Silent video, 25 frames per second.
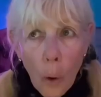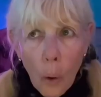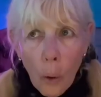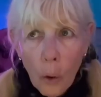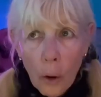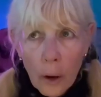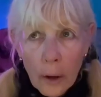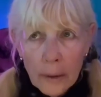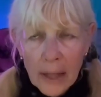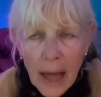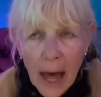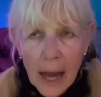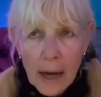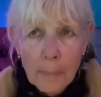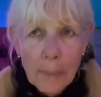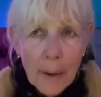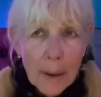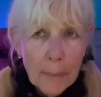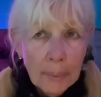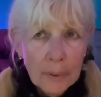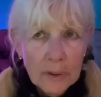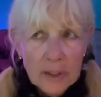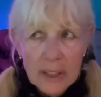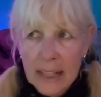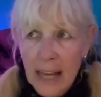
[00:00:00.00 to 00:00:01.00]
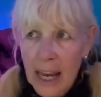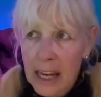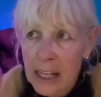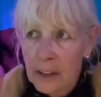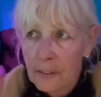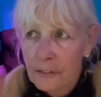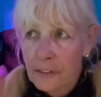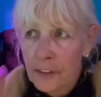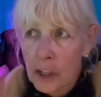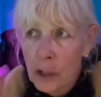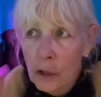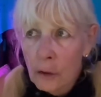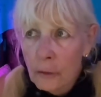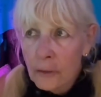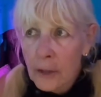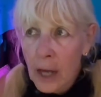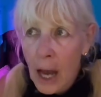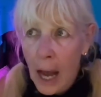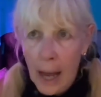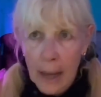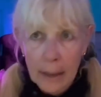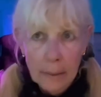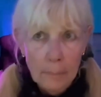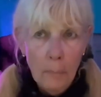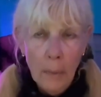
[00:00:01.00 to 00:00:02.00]
or a lot of people saying if you've
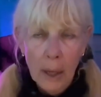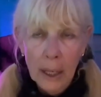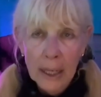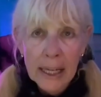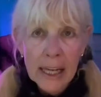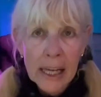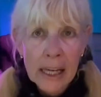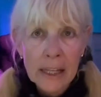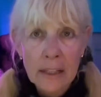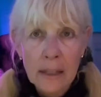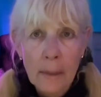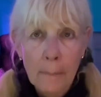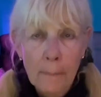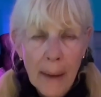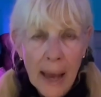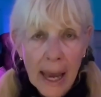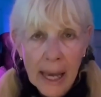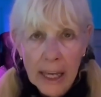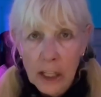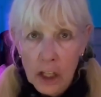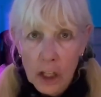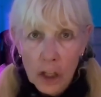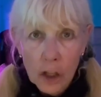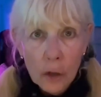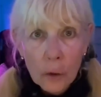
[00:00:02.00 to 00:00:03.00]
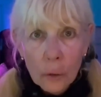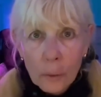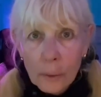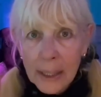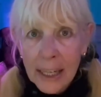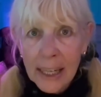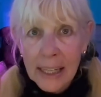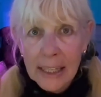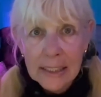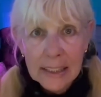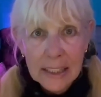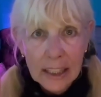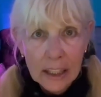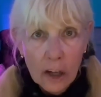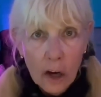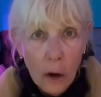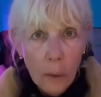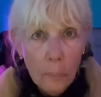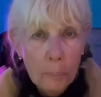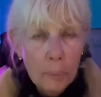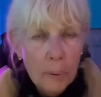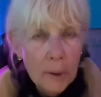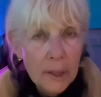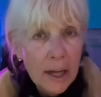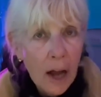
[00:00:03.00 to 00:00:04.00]
got money in the bank, you need to go
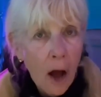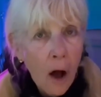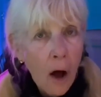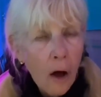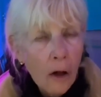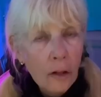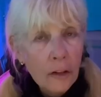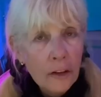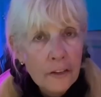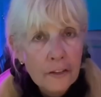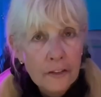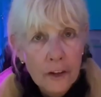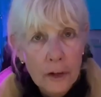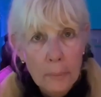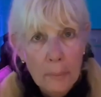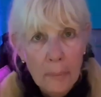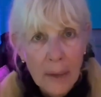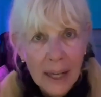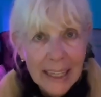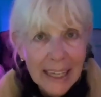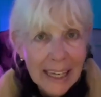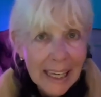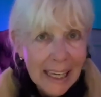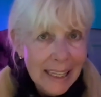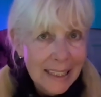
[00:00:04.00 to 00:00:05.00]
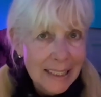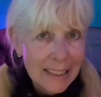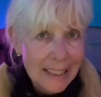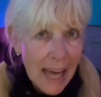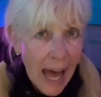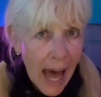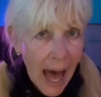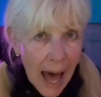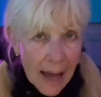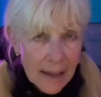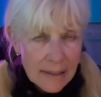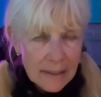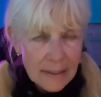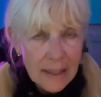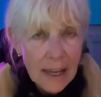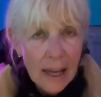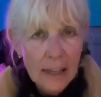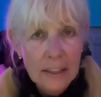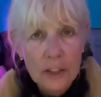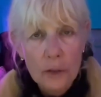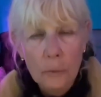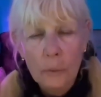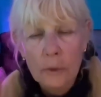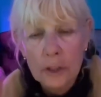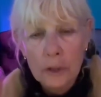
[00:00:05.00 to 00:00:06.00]
put all of your money into
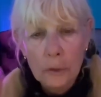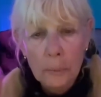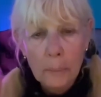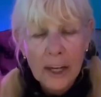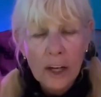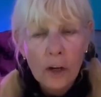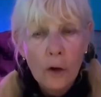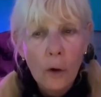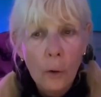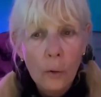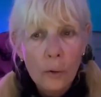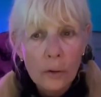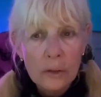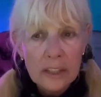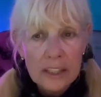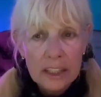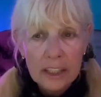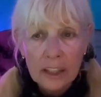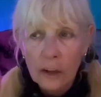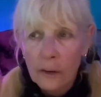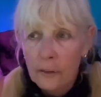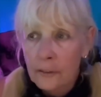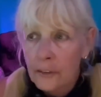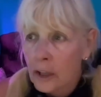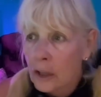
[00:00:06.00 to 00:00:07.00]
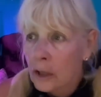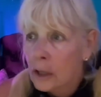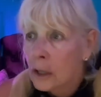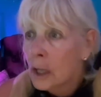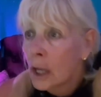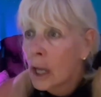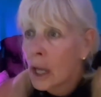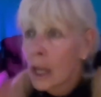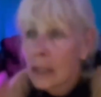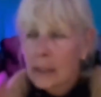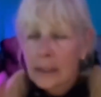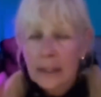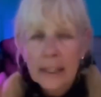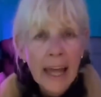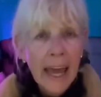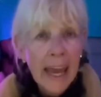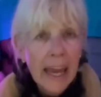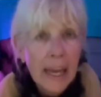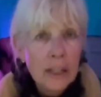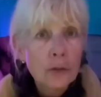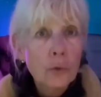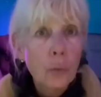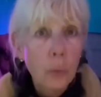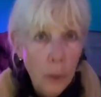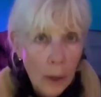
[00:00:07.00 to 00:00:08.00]
assets, which would be gold, silver,
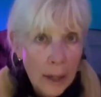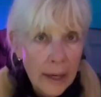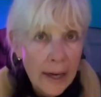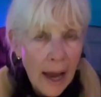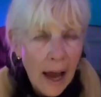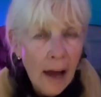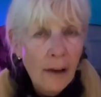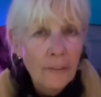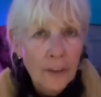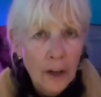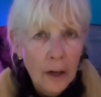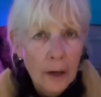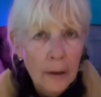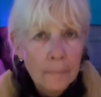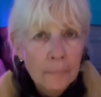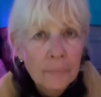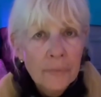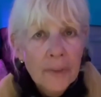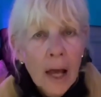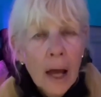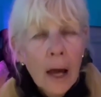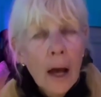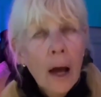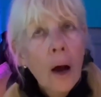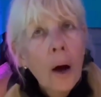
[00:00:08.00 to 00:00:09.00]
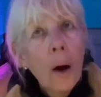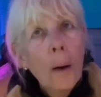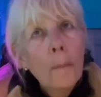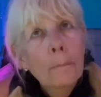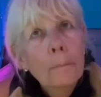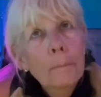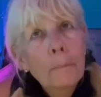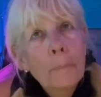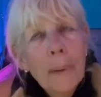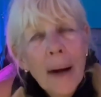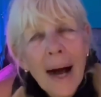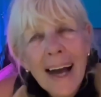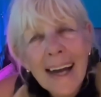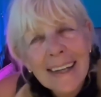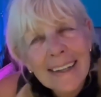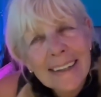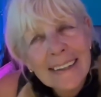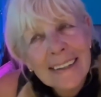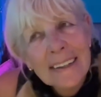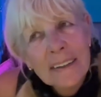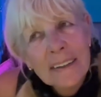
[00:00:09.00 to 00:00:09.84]
land, whatever. But